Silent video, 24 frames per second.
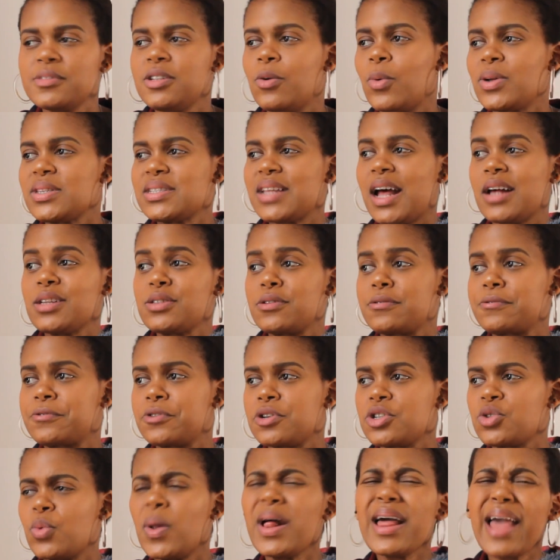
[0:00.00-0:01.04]
what styles of
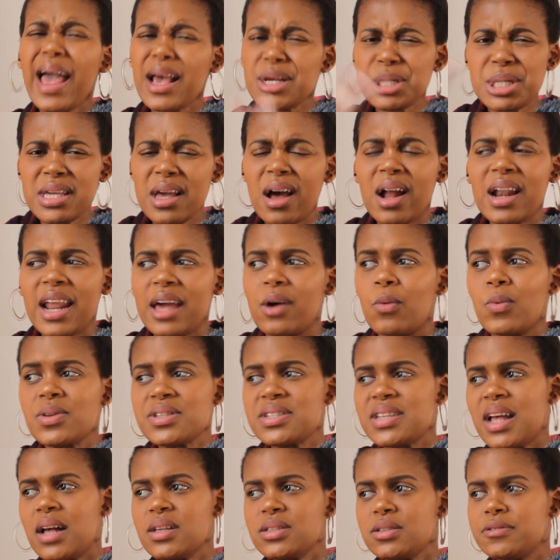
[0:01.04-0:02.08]
fruit, well actually yeah, like what
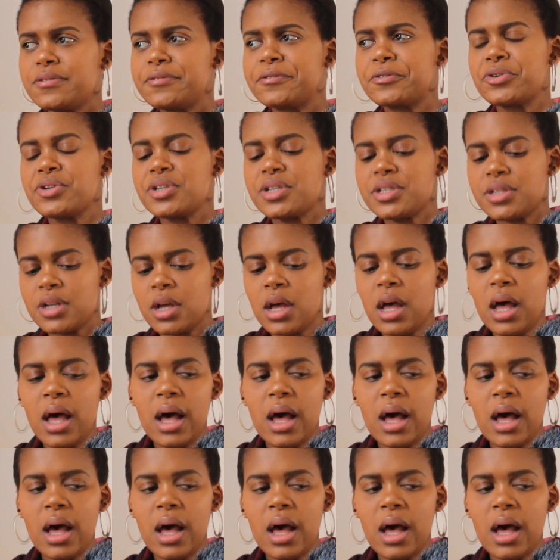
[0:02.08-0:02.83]
styles of fruit